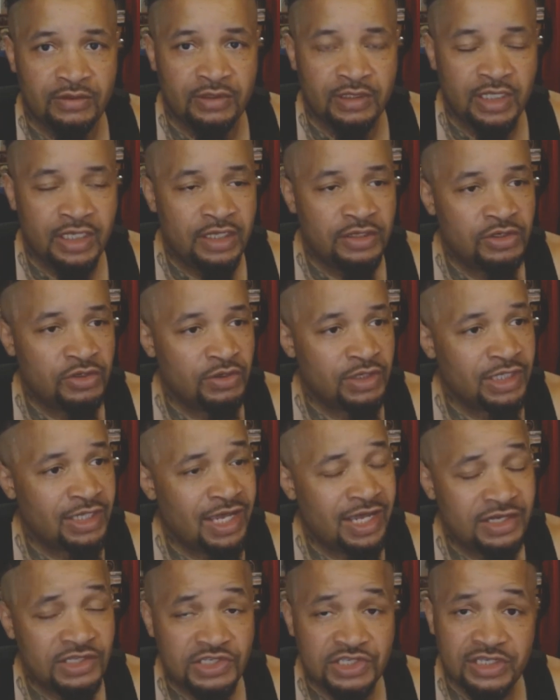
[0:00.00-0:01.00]
And you know, a
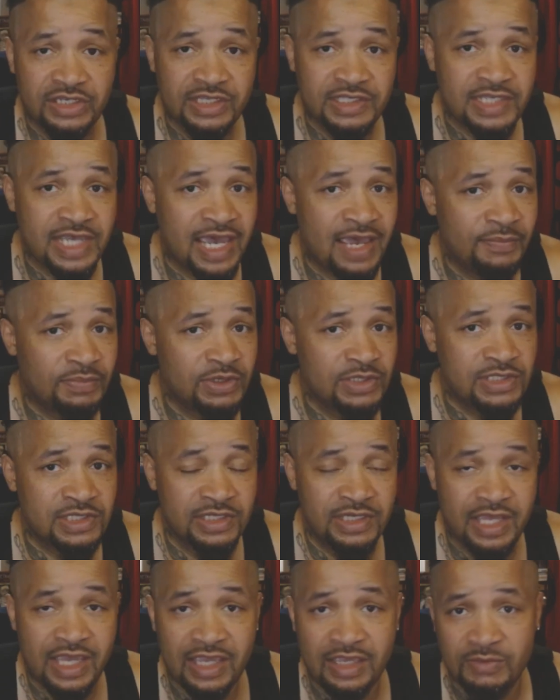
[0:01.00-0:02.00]
lot of shit has happened to
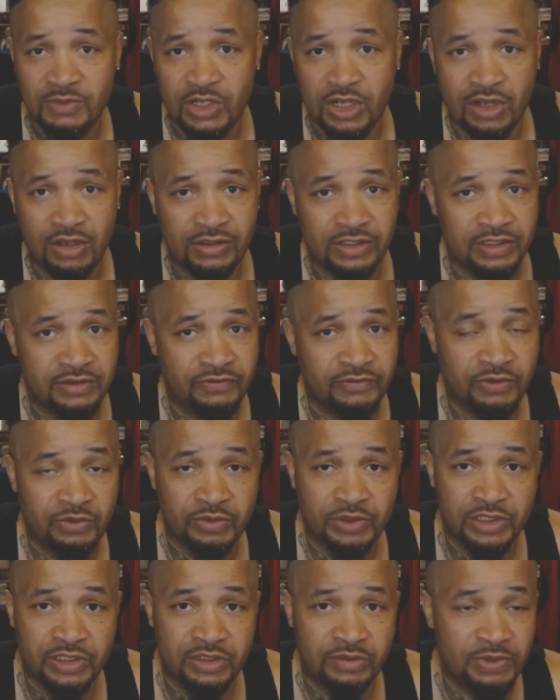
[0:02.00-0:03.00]
name calling, for
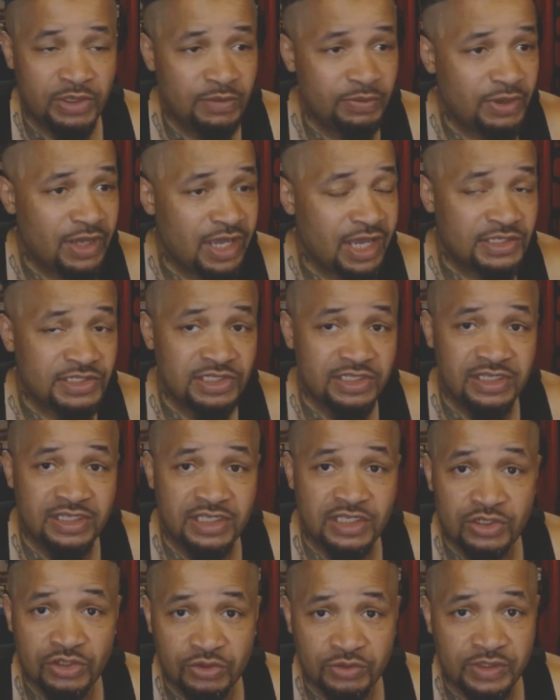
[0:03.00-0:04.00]
real. People actually
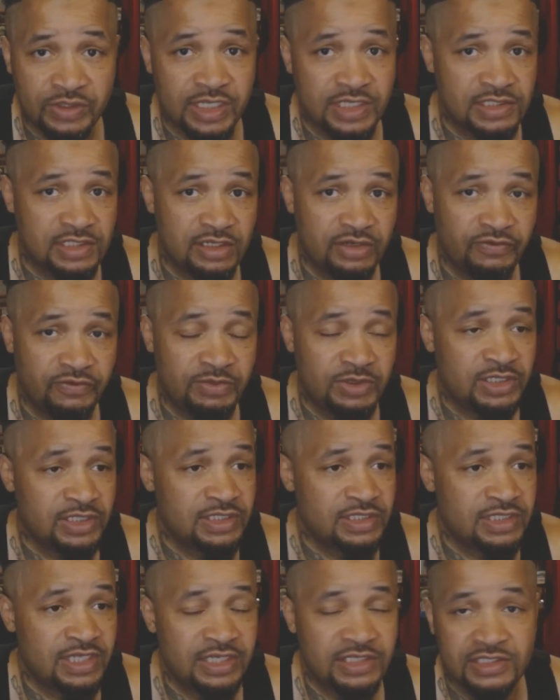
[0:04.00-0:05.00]
killed themselves
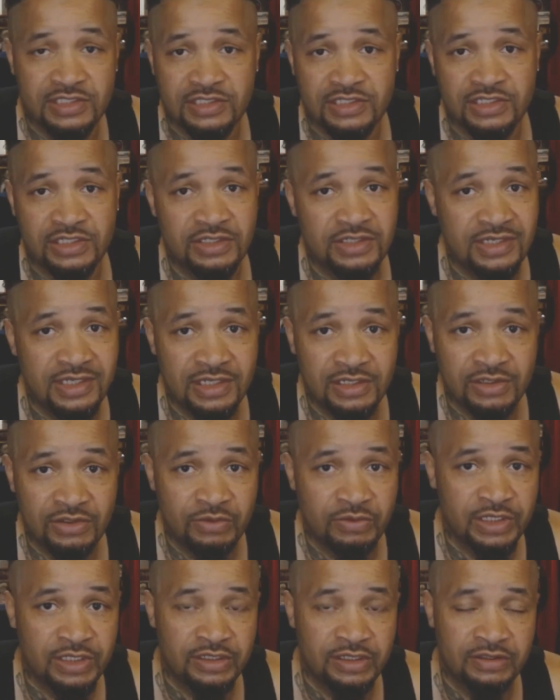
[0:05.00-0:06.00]
because they just couldn't deal
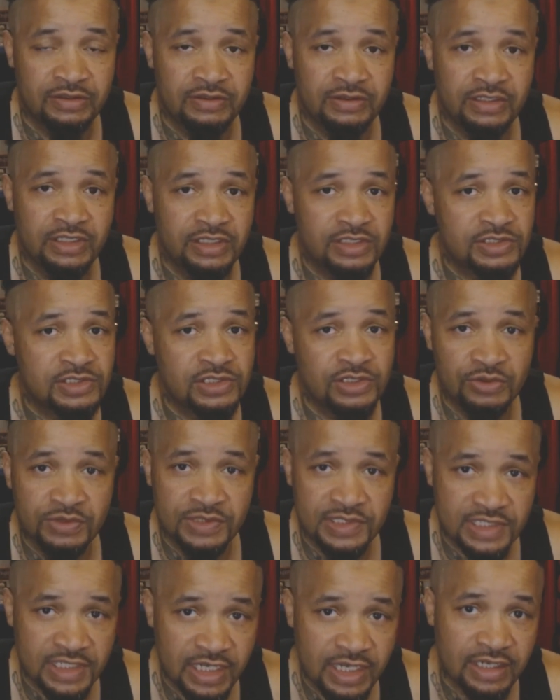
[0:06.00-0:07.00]
with it. It's so
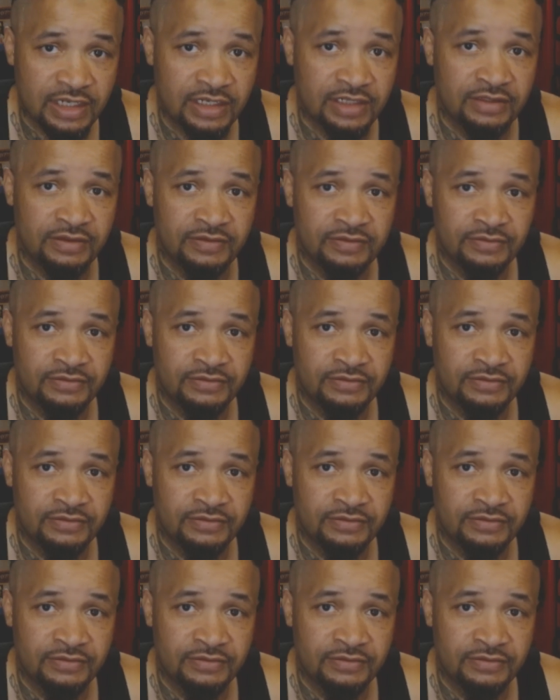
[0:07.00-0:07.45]
sad.